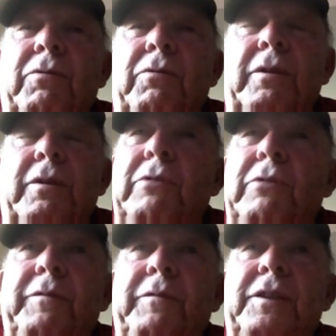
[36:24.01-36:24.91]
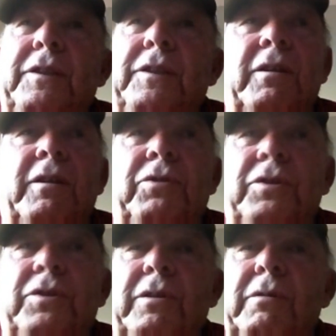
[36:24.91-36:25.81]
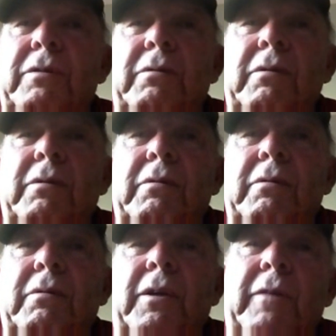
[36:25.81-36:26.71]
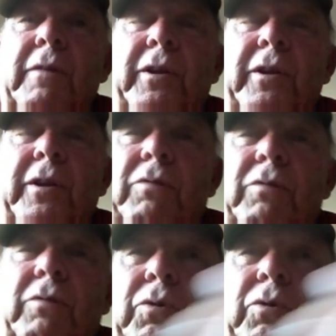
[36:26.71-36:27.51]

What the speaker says: If you don't have assistant coaches, they don't know the